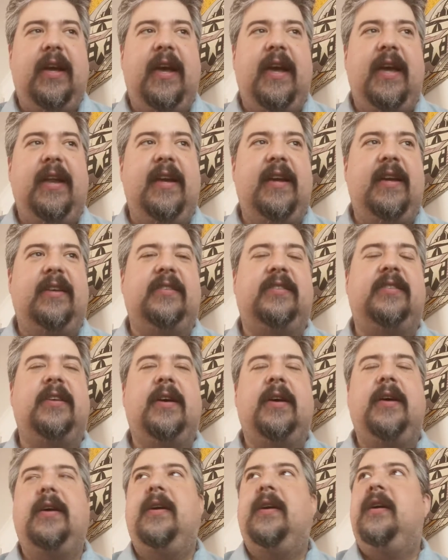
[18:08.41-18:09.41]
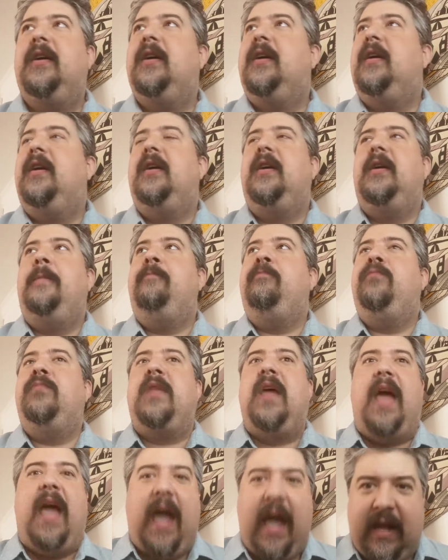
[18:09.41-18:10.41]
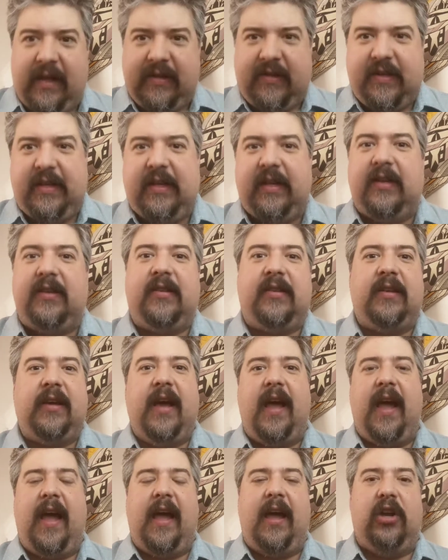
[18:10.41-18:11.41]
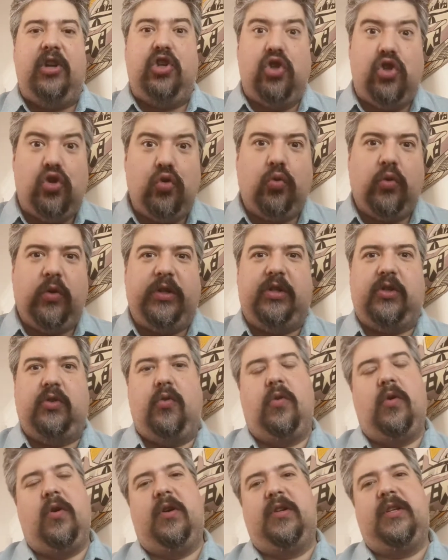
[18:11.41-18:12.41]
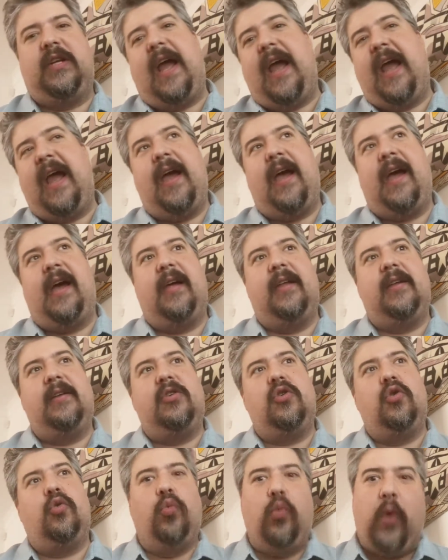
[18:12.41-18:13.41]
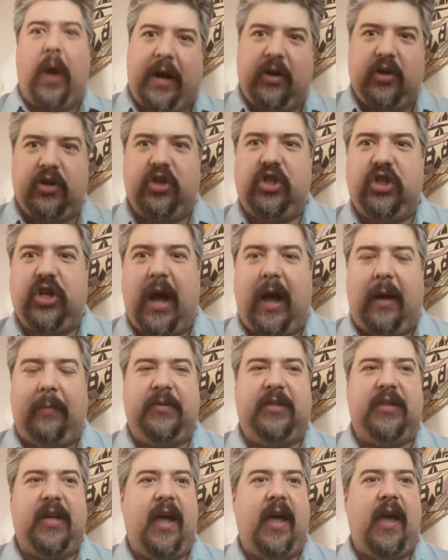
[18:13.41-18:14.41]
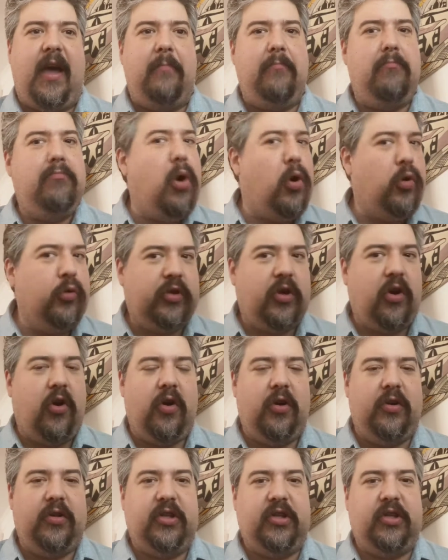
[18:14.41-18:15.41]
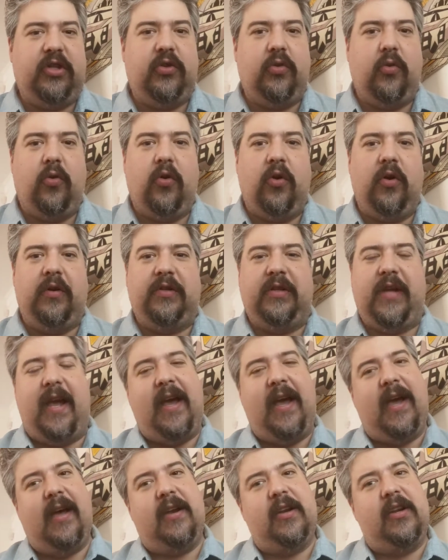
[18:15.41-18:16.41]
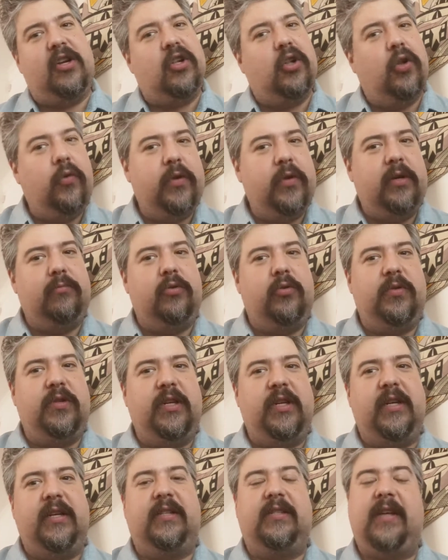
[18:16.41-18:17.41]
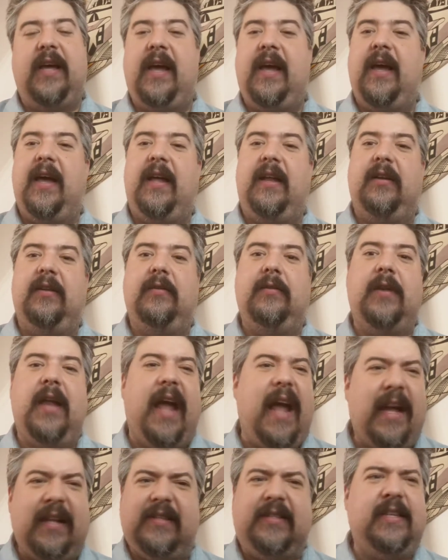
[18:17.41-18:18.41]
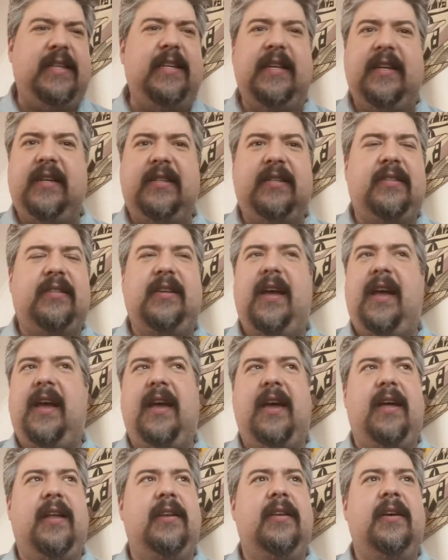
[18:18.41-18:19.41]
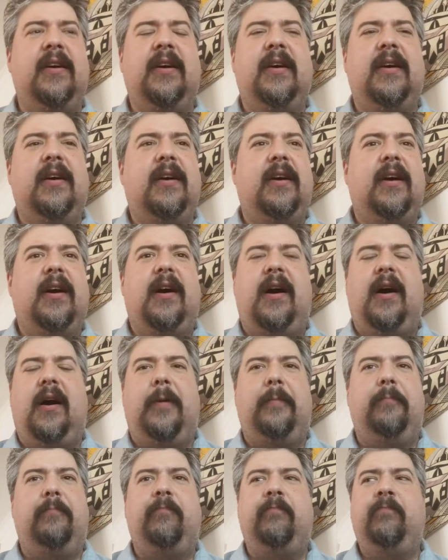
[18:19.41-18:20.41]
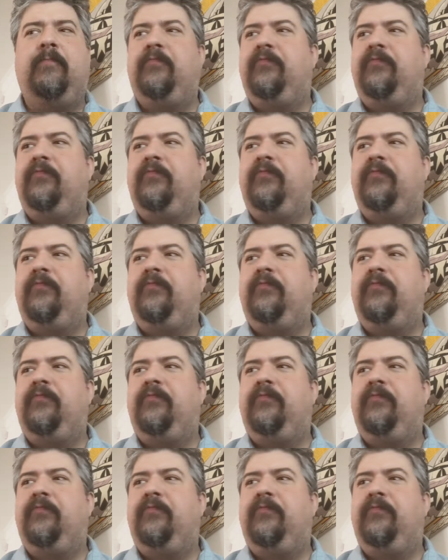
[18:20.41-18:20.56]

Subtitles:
It is antiques and jewelry stores and record shops and postcard stores and clothing boutiques and antiques and um,